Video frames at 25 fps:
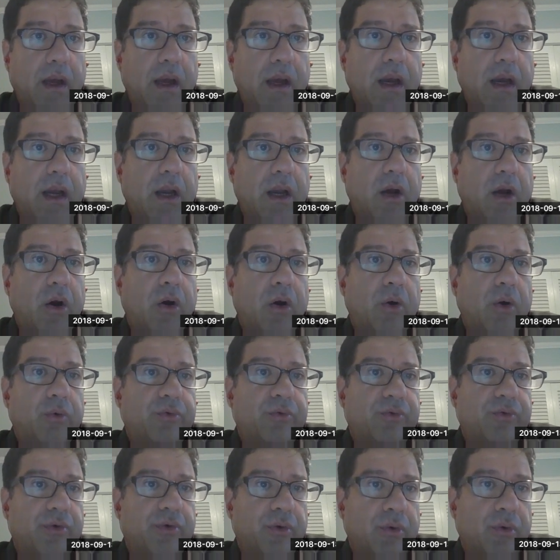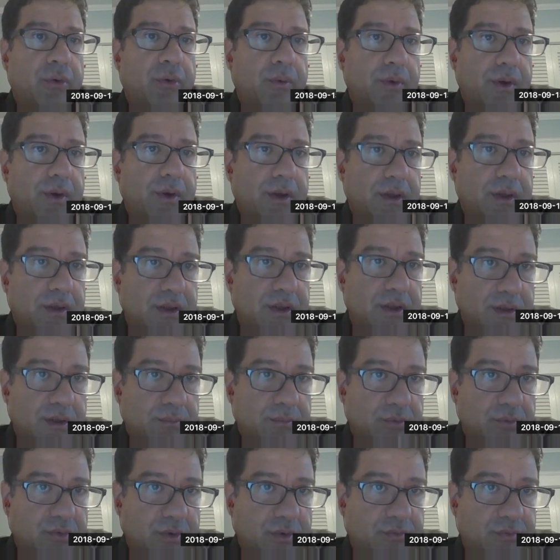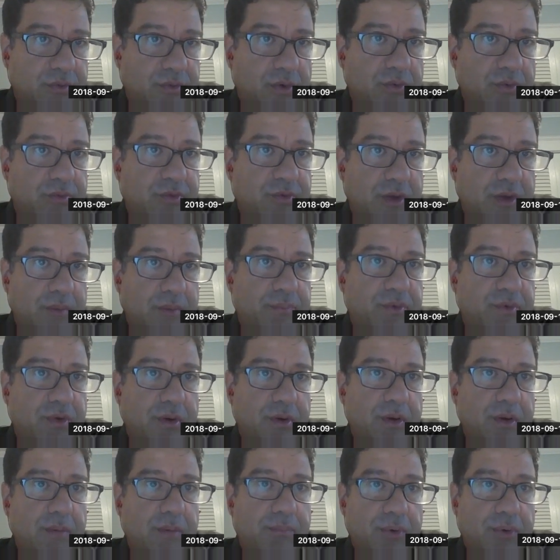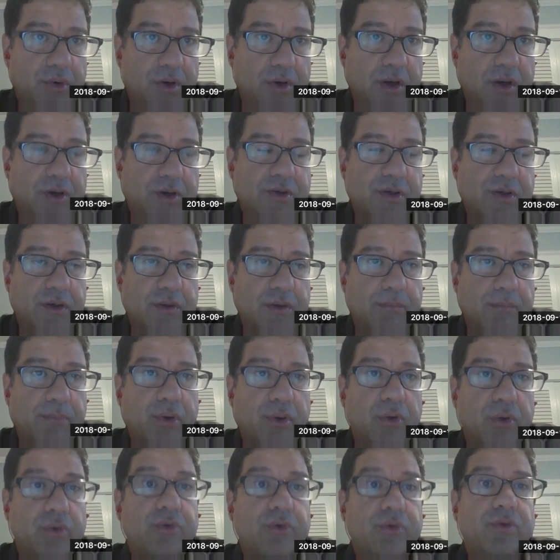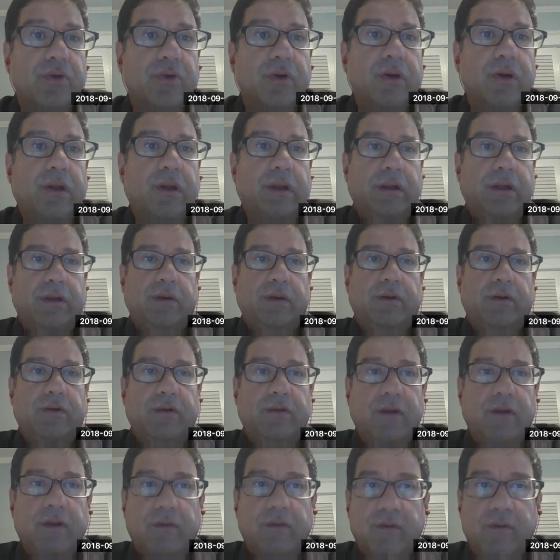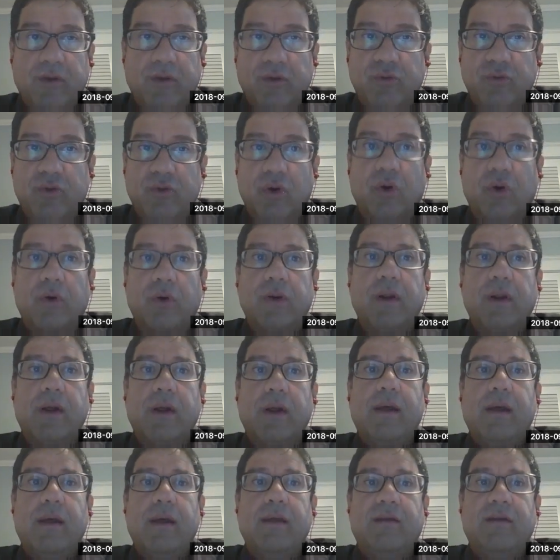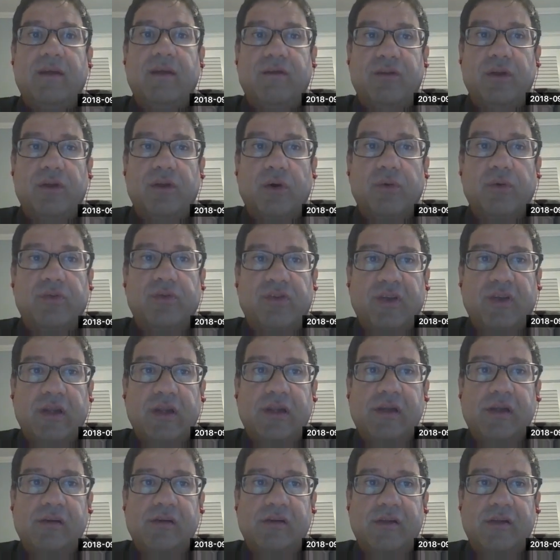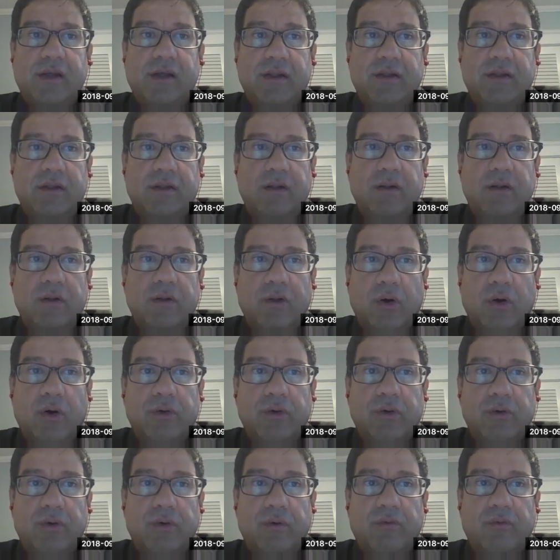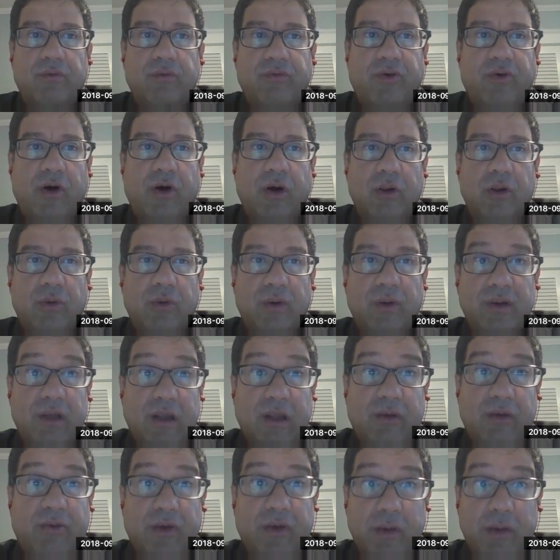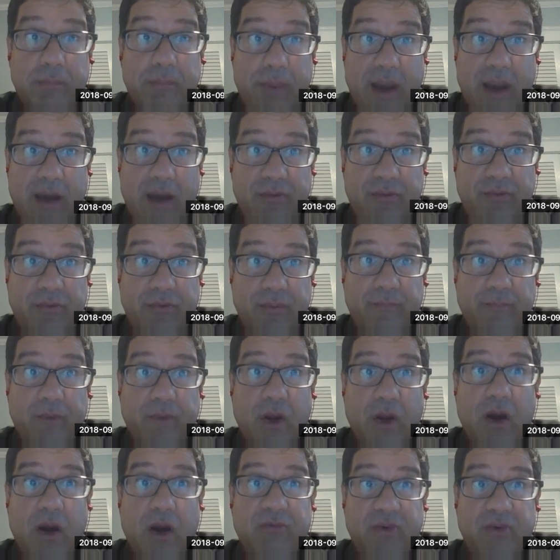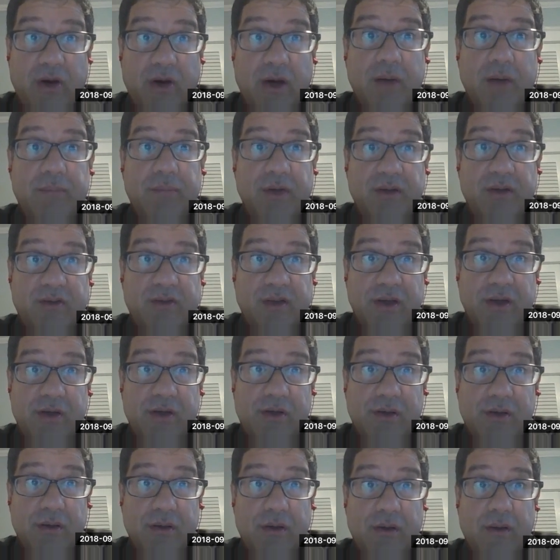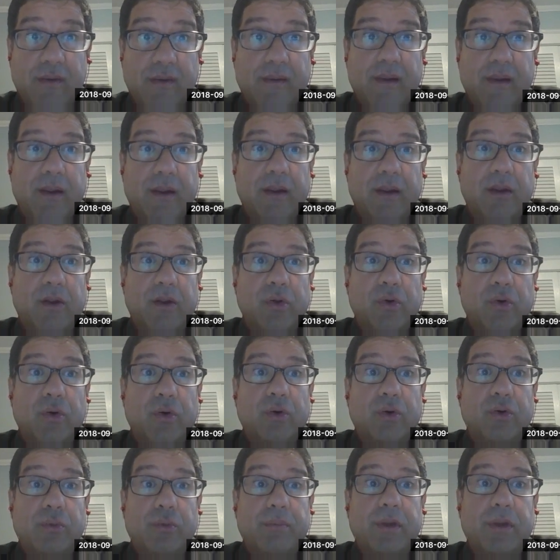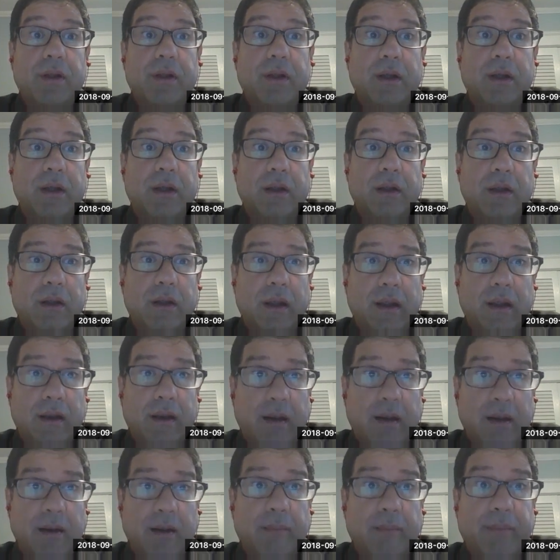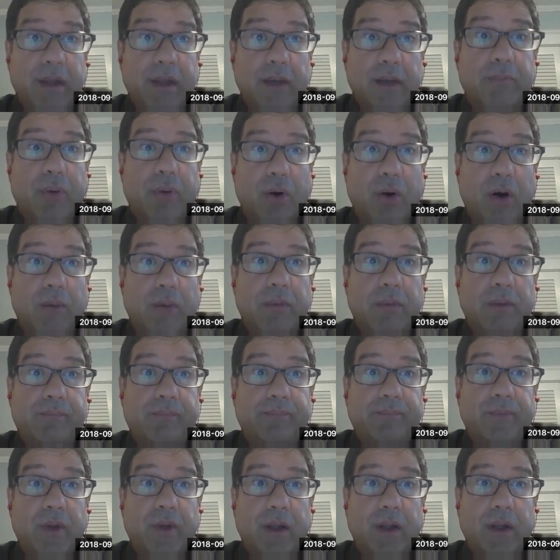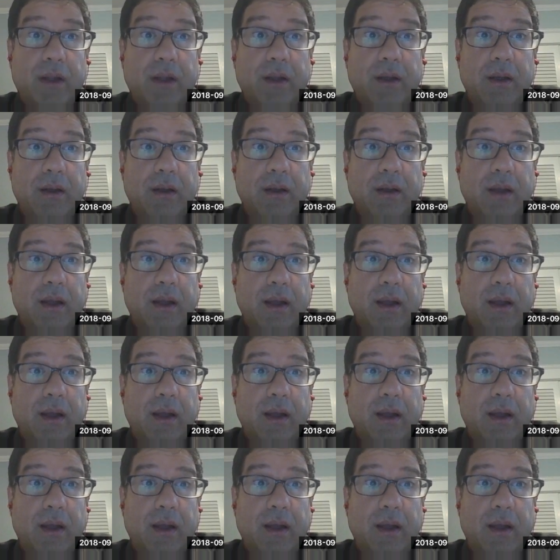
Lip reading: and also in terms of consumption and production and pollution. See, if those cities, they don't follow a different path of urbanization, you're going to be in a big problem in